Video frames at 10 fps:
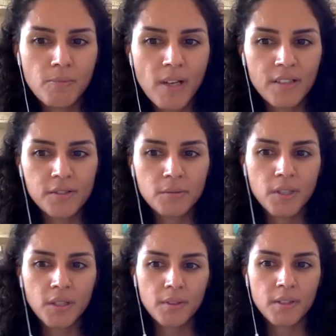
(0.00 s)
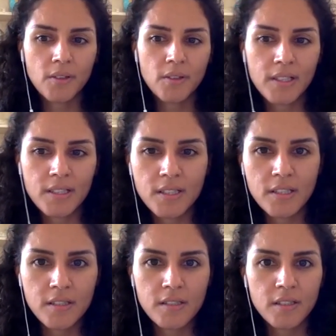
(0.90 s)
managed to work with
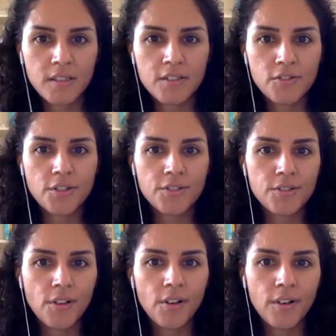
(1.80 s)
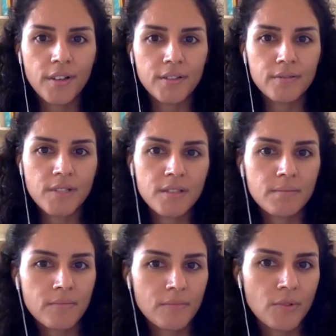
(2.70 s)
organizations such as Trust Law and
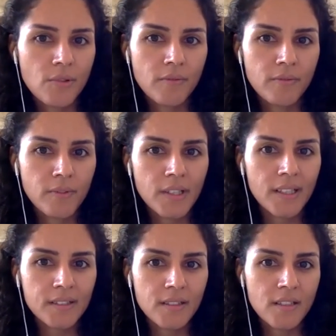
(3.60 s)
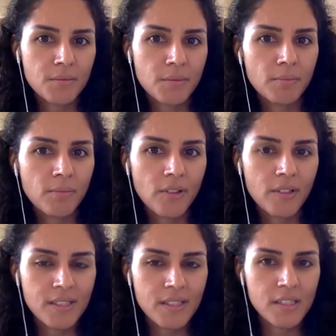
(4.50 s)
who have connected us with
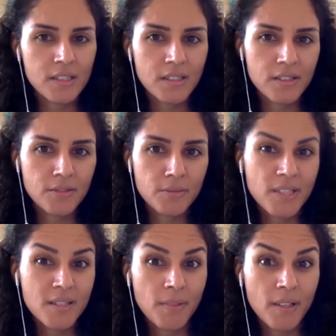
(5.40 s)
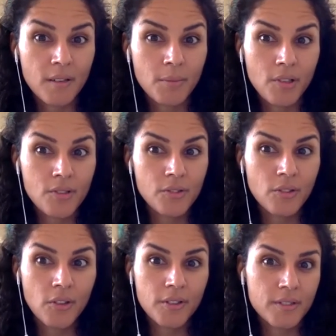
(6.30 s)
organizations such as Reed Smith, but also
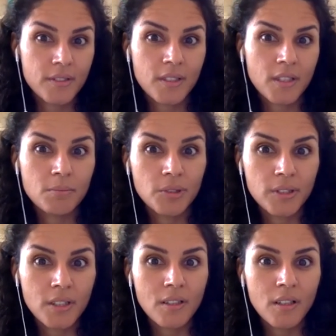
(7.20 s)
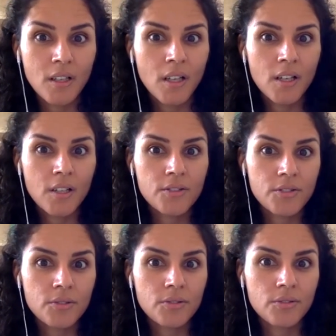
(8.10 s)
lawyers in Cambodia
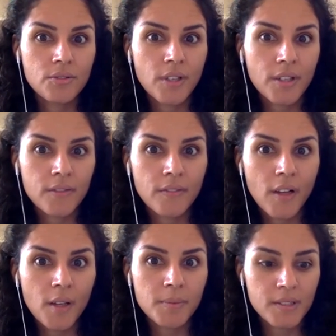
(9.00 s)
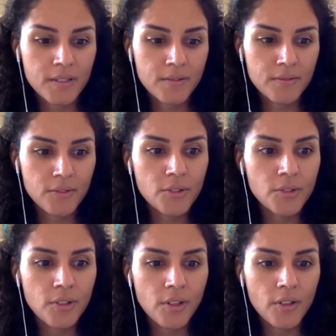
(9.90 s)
to kind of help us
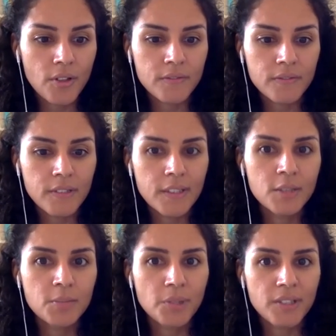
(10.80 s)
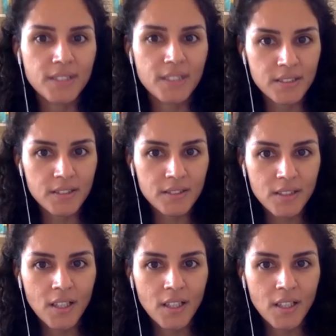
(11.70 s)
through a lot of legal processes.